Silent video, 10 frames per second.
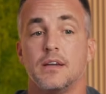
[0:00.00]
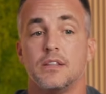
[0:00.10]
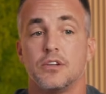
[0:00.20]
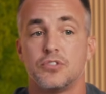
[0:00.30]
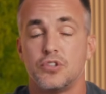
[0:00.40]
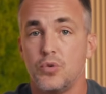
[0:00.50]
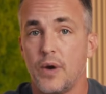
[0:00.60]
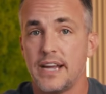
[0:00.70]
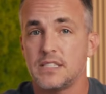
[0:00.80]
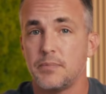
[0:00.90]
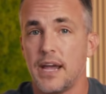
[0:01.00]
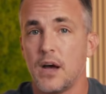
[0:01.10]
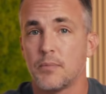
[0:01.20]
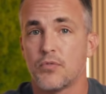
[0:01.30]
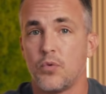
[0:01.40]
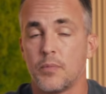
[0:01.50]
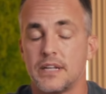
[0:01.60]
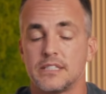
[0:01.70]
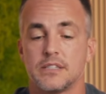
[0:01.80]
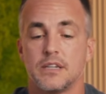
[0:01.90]
There's two ways to pay on
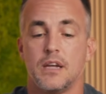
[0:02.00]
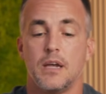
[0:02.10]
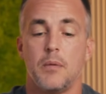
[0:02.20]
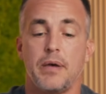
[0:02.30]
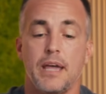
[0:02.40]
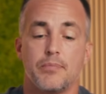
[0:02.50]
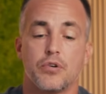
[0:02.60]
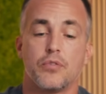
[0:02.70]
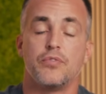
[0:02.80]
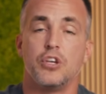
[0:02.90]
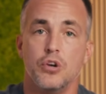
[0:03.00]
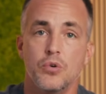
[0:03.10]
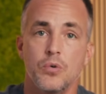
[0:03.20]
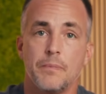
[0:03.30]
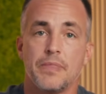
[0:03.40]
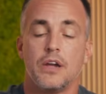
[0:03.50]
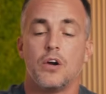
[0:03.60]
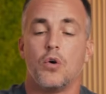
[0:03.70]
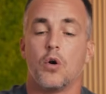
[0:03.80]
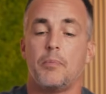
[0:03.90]
performance: pay per view
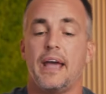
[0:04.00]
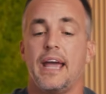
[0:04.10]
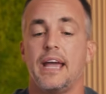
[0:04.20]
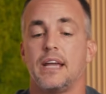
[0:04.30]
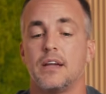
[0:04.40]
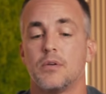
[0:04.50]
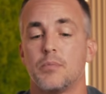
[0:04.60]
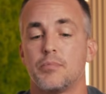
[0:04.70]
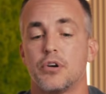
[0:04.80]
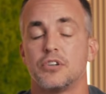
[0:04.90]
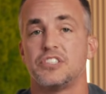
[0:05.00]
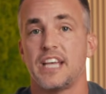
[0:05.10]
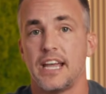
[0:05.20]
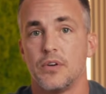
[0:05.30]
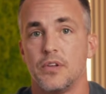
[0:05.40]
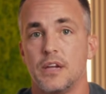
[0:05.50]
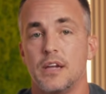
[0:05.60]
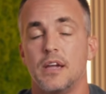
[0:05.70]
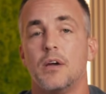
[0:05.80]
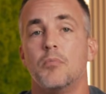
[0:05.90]
or pay per sale.
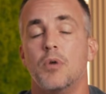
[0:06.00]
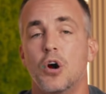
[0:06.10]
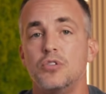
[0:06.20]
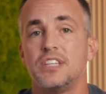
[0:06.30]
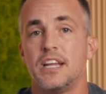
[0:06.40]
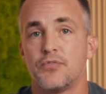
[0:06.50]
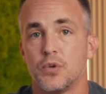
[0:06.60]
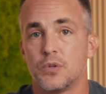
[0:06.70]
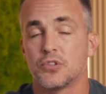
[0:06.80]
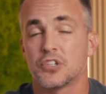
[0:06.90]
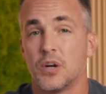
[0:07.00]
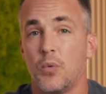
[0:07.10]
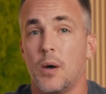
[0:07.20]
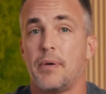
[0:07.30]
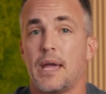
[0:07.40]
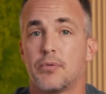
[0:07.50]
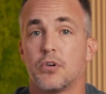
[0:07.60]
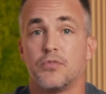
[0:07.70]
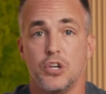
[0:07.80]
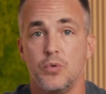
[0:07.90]
Most influencers are going to want pay
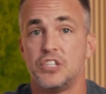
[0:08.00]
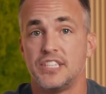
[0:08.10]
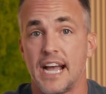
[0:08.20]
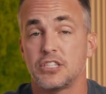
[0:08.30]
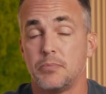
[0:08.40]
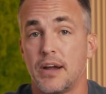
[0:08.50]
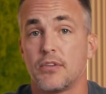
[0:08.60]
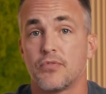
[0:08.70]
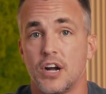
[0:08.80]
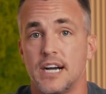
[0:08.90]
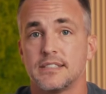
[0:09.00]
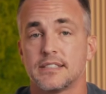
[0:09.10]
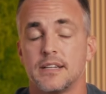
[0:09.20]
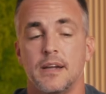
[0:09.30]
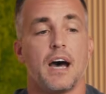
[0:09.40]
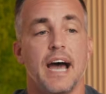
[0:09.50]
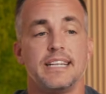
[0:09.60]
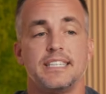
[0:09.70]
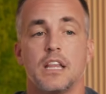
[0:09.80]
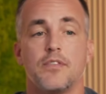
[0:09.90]
per view, which is actually better for us. I
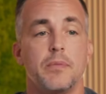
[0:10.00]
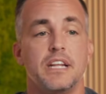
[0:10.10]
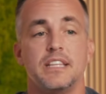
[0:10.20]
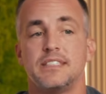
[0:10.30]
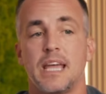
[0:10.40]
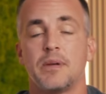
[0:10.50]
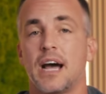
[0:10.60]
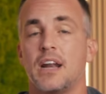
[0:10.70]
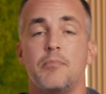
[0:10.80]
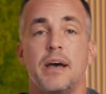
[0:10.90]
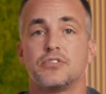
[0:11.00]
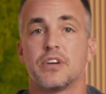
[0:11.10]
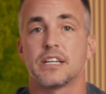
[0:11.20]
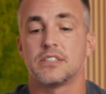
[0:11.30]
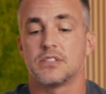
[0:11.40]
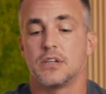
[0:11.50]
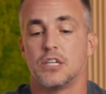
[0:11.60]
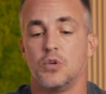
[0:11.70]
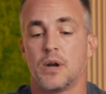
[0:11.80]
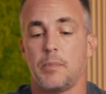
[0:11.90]
tell everybody the same kind of metrics.
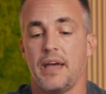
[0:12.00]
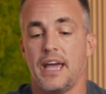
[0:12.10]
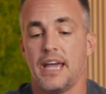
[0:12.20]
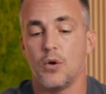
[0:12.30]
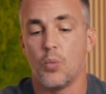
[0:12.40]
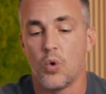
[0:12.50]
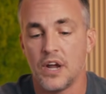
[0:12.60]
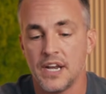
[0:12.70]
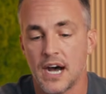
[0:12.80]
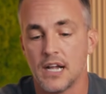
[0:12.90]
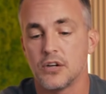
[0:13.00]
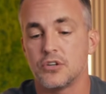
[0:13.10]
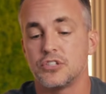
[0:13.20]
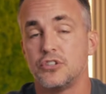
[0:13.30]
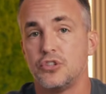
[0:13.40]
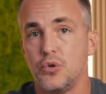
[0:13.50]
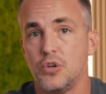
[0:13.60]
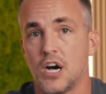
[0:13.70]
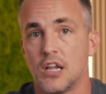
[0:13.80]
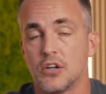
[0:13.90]
You want to pay $1 to
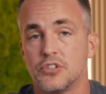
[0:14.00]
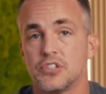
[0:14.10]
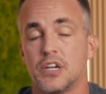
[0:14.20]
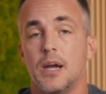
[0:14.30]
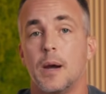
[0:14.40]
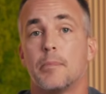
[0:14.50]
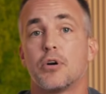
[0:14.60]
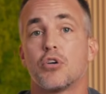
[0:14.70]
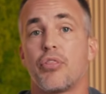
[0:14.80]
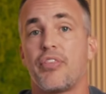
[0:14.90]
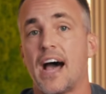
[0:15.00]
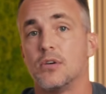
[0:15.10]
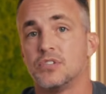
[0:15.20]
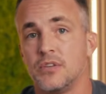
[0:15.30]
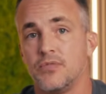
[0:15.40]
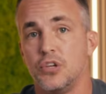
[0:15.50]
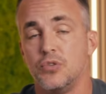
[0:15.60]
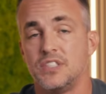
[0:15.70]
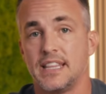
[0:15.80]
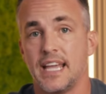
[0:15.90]
$2 per 1,000
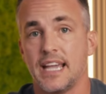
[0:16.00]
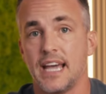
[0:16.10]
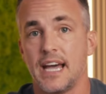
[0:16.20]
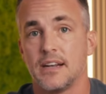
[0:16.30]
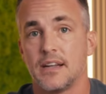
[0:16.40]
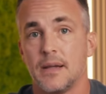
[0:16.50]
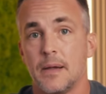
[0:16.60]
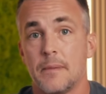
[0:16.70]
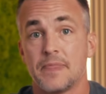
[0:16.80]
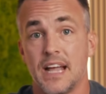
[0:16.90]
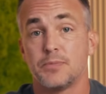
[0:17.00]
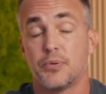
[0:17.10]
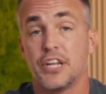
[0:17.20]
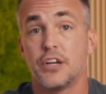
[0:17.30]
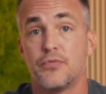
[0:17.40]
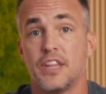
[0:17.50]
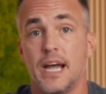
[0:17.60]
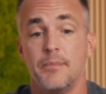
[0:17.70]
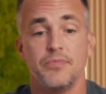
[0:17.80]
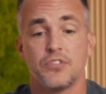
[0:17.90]
views that they get. That's pretty good for
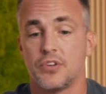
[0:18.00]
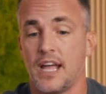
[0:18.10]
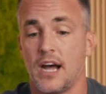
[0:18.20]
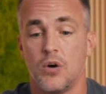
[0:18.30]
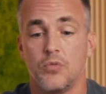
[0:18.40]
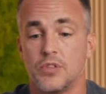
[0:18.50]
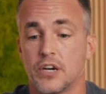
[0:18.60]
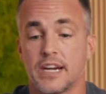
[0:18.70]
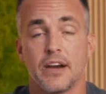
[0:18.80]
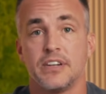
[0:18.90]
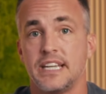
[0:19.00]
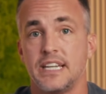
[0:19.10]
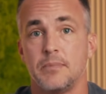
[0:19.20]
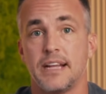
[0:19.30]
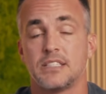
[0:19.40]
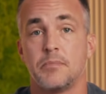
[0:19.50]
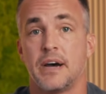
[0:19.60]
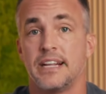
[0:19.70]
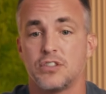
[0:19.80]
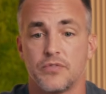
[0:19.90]
them. So now they're guaranteed to make some
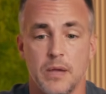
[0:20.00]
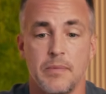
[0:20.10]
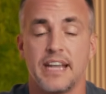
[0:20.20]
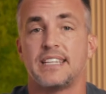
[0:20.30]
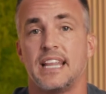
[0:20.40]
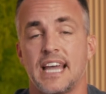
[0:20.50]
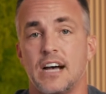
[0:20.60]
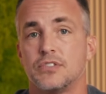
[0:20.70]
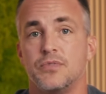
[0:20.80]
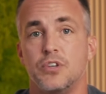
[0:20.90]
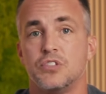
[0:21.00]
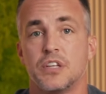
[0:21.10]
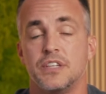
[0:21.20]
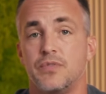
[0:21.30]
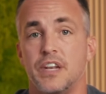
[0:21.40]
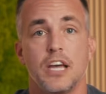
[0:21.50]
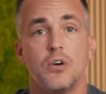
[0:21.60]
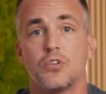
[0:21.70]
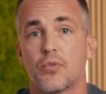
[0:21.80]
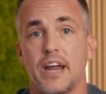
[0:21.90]
money. So if they make 10,000 views on this video,
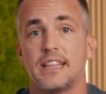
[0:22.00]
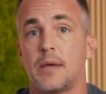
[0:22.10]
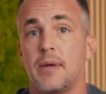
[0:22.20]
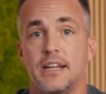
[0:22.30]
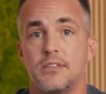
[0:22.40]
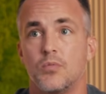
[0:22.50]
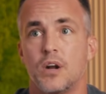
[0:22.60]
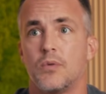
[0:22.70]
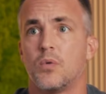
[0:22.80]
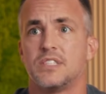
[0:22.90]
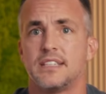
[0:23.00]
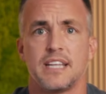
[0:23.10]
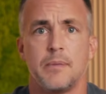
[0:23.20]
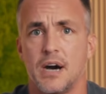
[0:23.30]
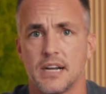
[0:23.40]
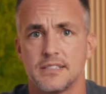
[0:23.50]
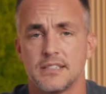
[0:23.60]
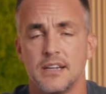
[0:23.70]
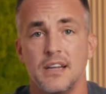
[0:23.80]
great. They made, what was that, 10 bucks.